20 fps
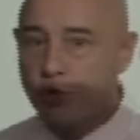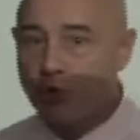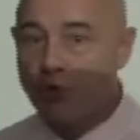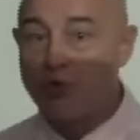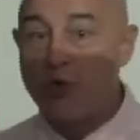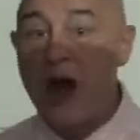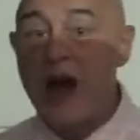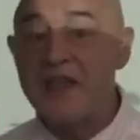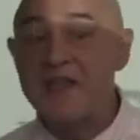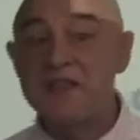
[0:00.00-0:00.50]

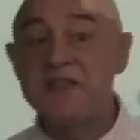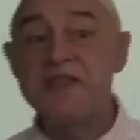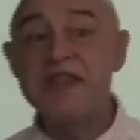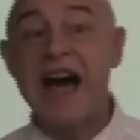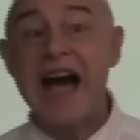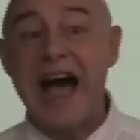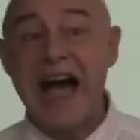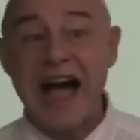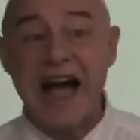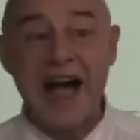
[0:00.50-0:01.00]
run
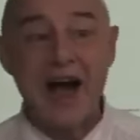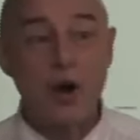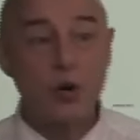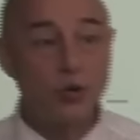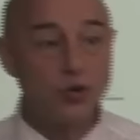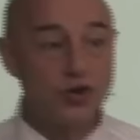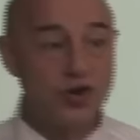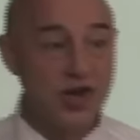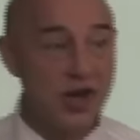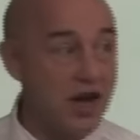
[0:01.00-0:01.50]

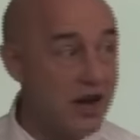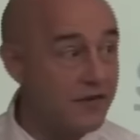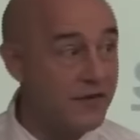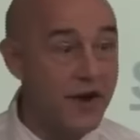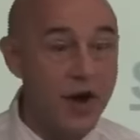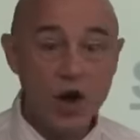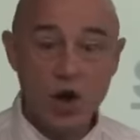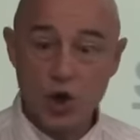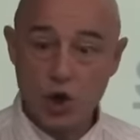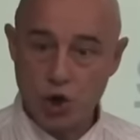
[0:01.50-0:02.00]
out of